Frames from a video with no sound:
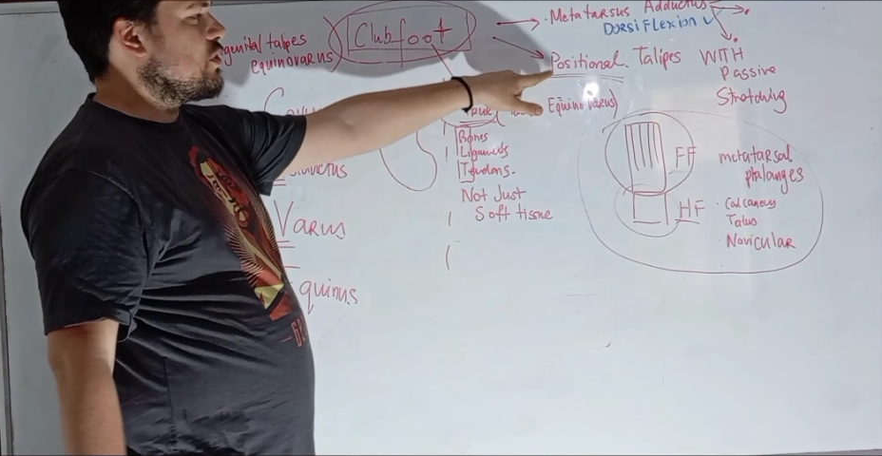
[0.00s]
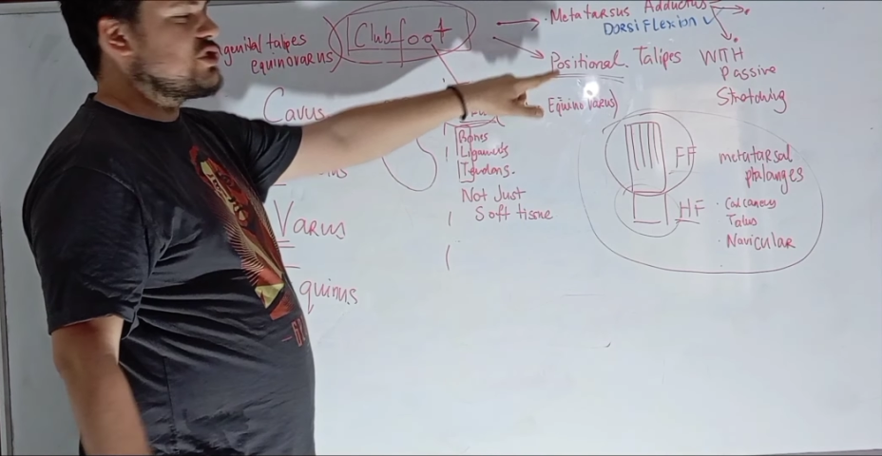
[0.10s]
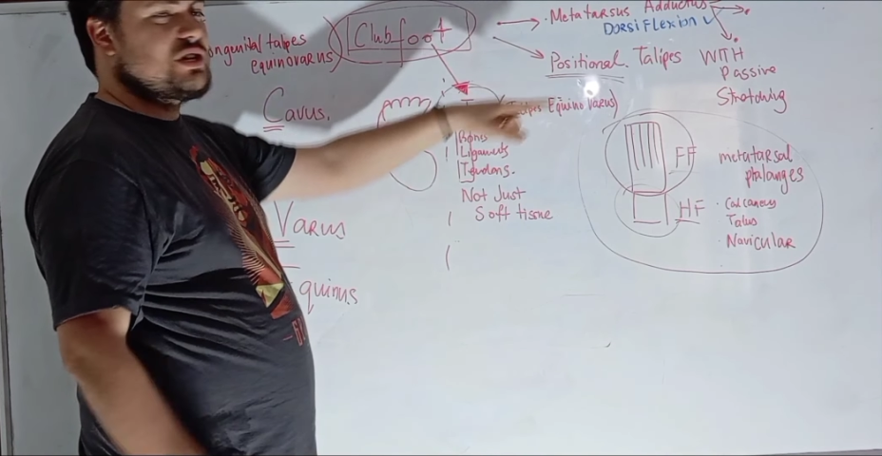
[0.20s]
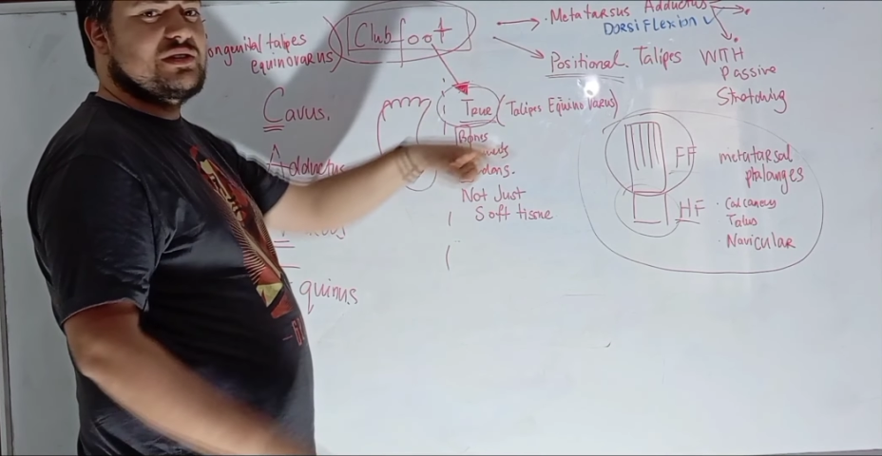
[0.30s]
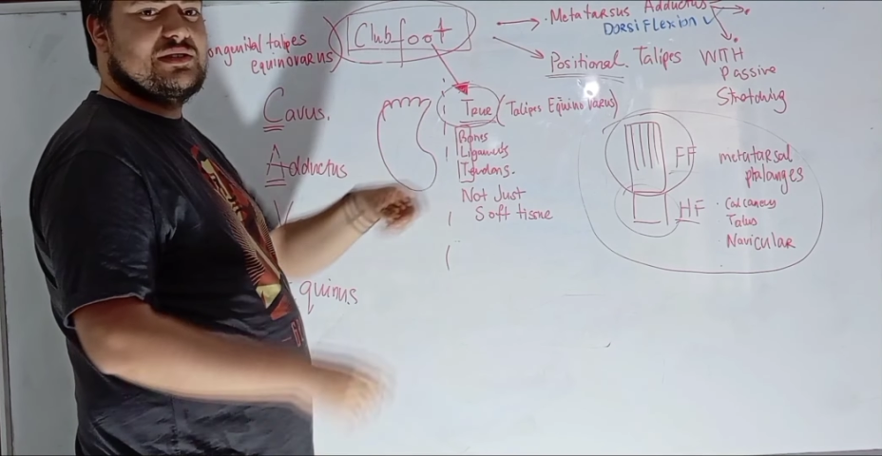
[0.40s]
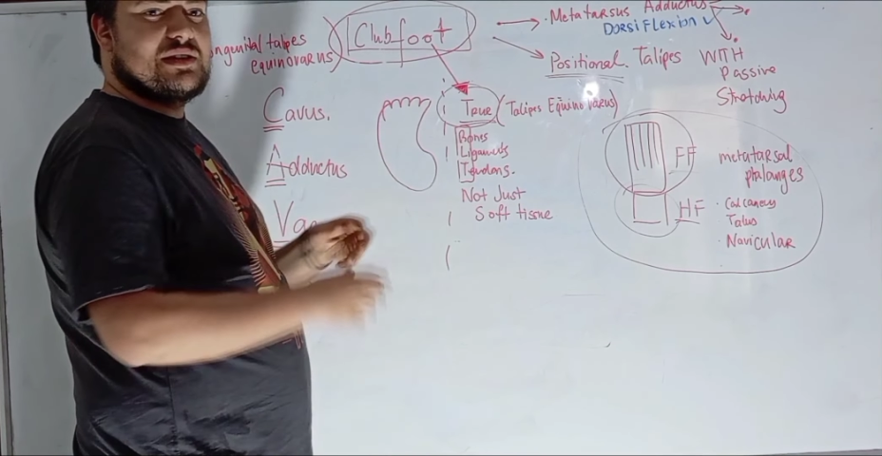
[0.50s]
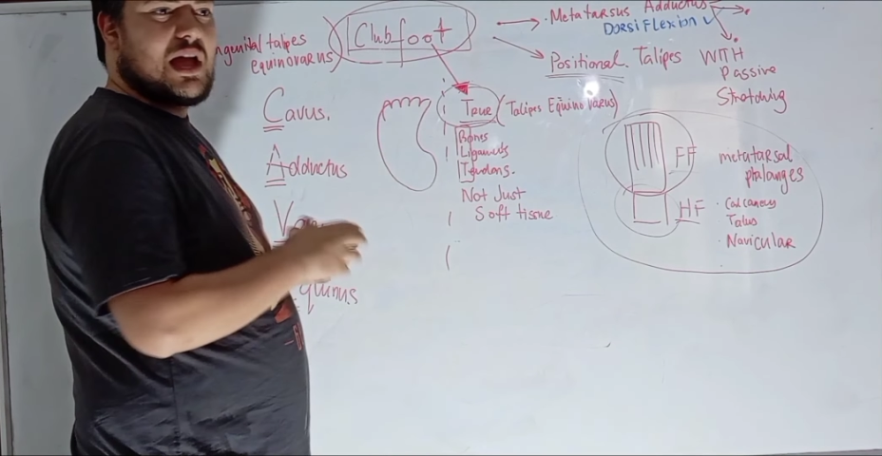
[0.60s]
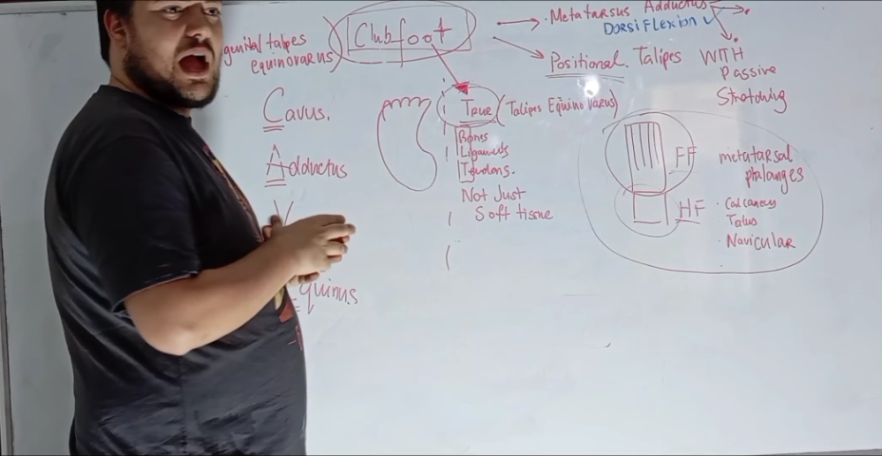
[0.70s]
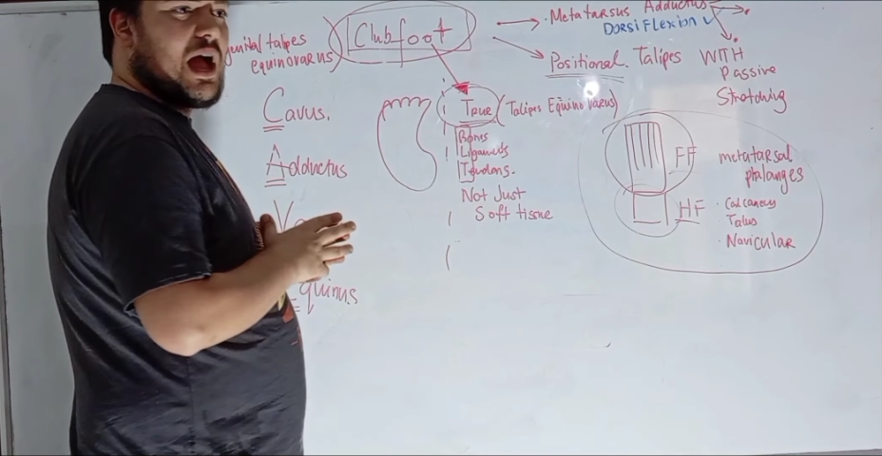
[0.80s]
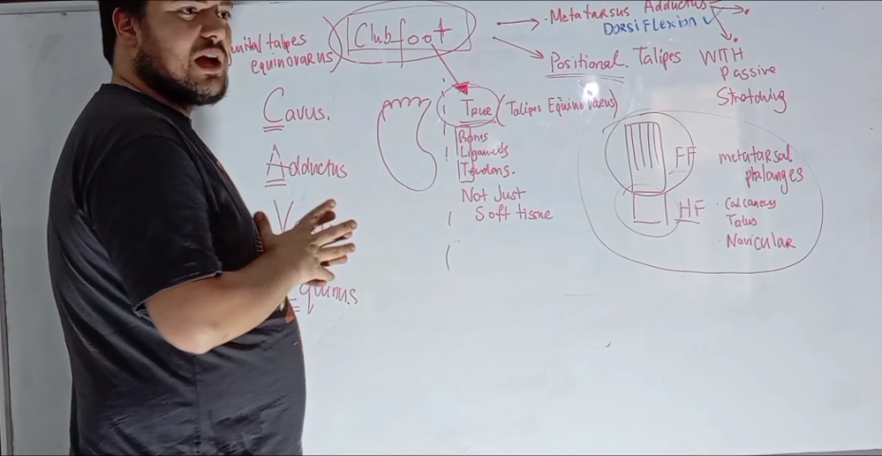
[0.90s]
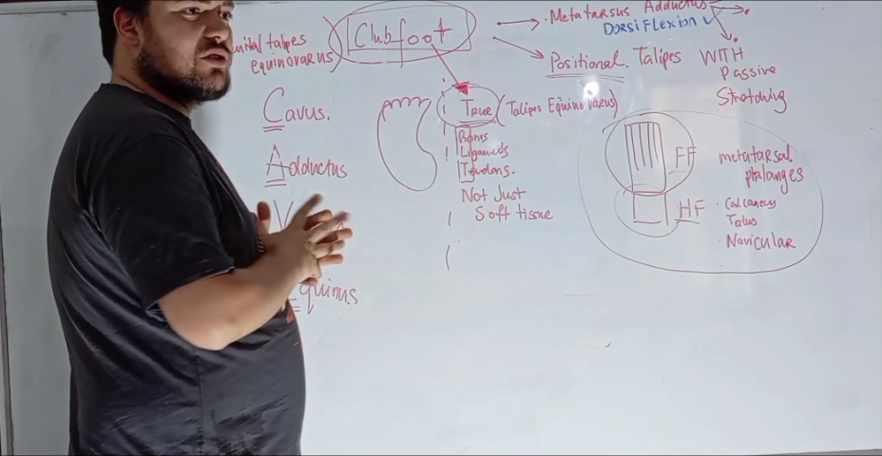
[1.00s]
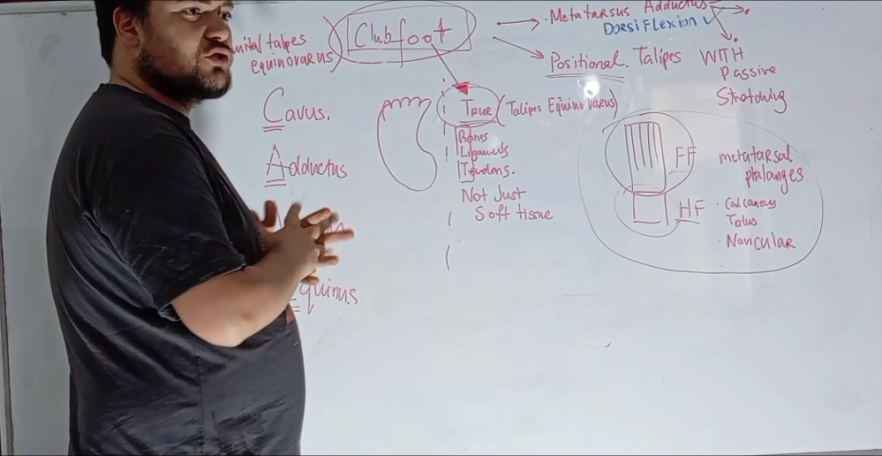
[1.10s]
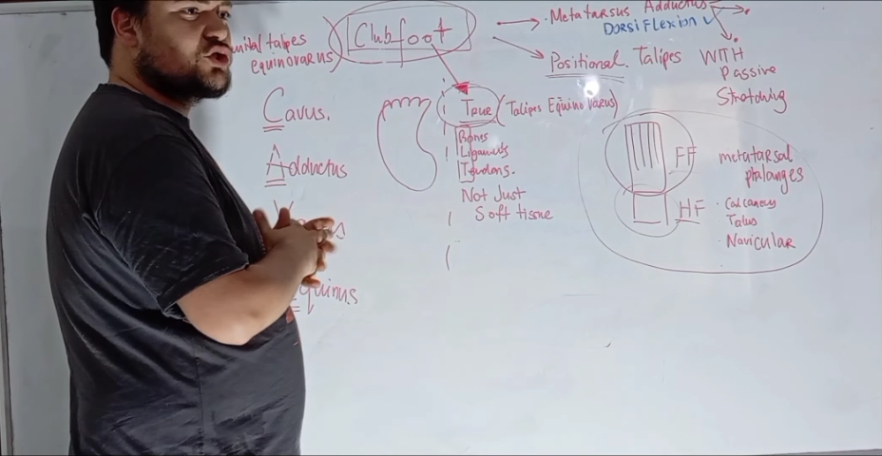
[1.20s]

which is a